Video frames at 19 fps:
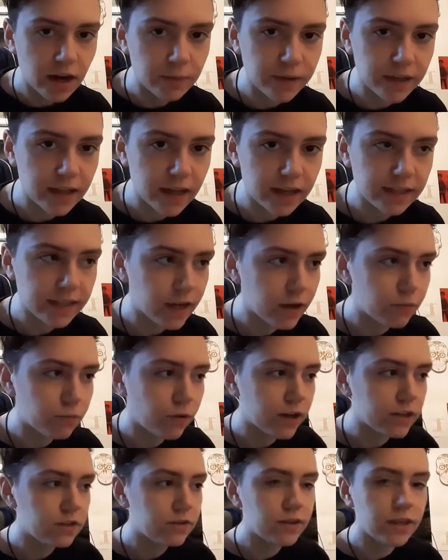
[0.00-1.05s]
I mean,
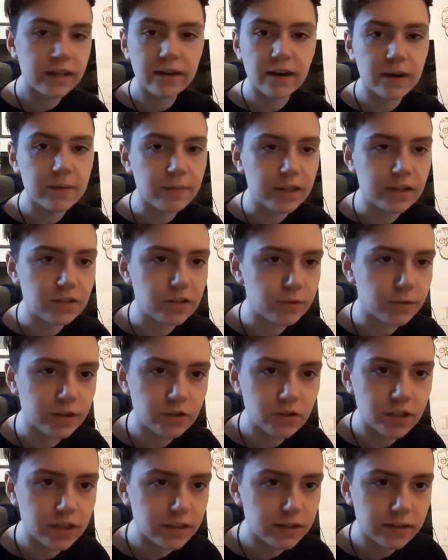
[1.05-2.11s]
why do you think I'm into
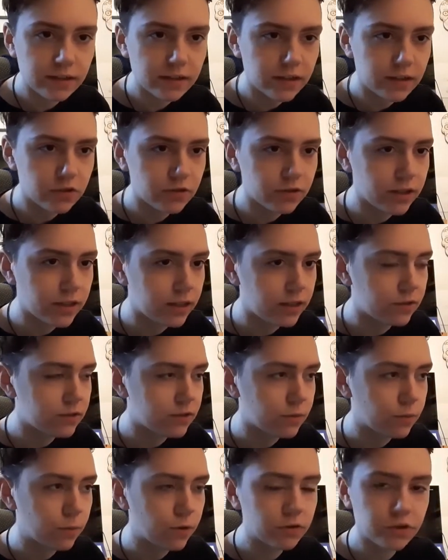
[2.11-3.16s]
it? She literally
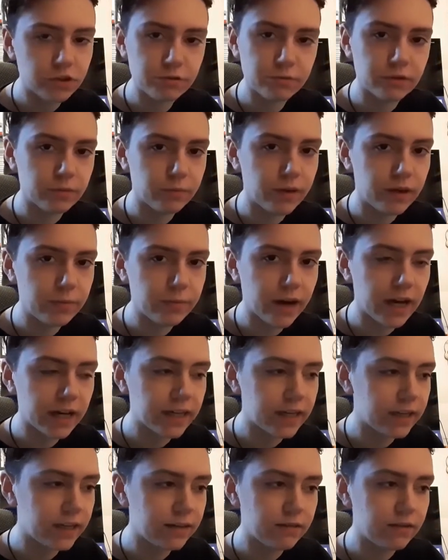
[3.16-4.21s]
used to watch it with me back,
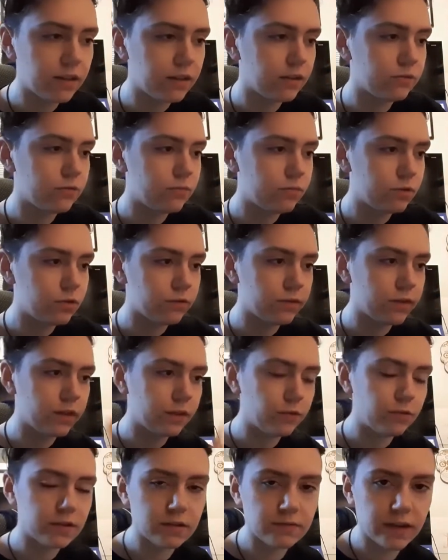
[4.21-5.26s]
you know, during the
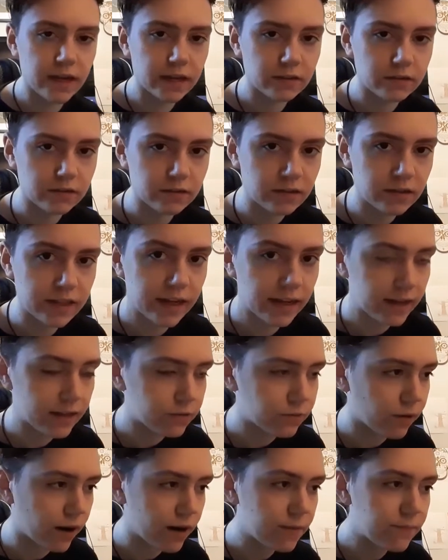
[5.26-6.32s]
Christopher Eccleston
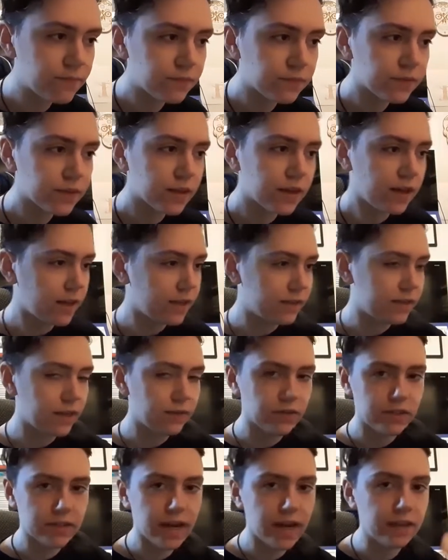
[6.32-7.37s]
days, right? And
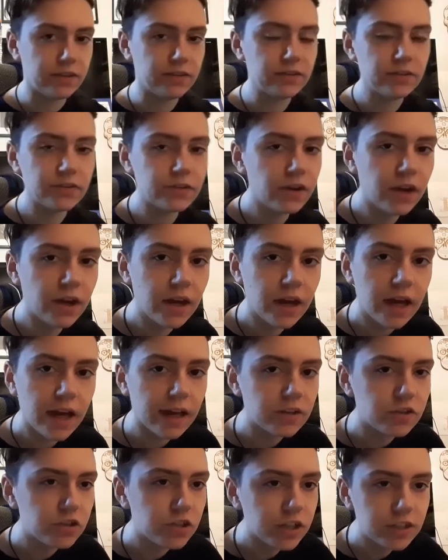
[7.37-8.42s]
David Tennant.
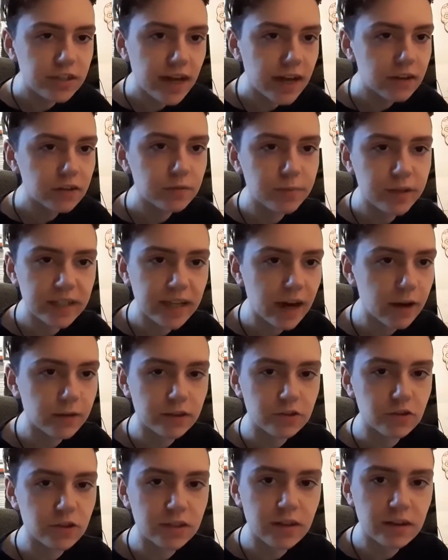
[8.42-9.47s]
And she tells me now
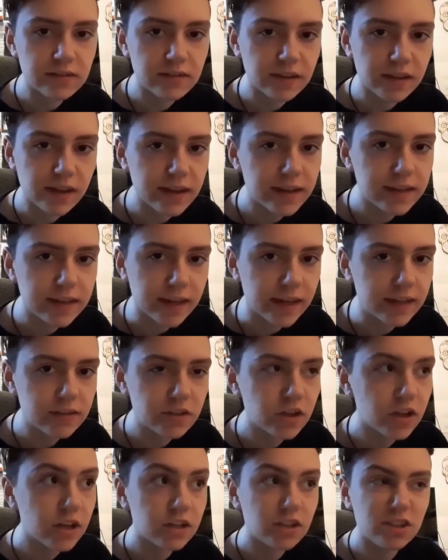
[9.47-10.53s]
that she doesn't like
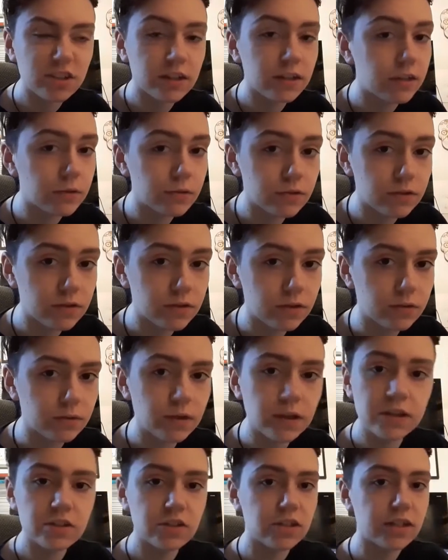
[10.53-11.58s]
it. She used to.
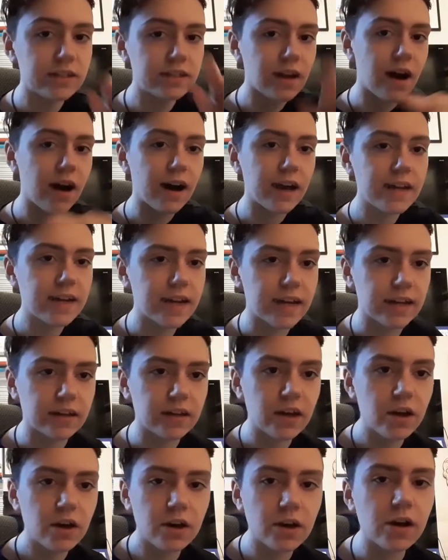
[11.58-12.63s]
She's
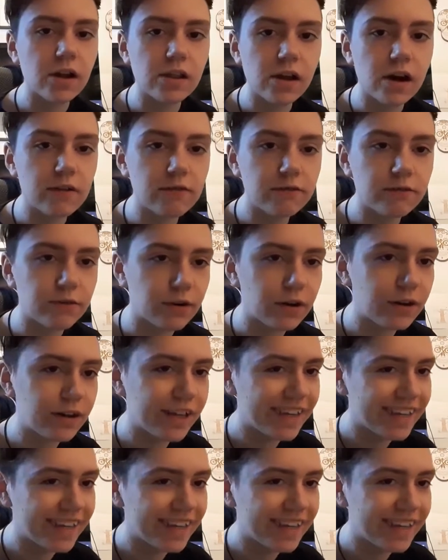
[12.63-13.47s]
hiding her love for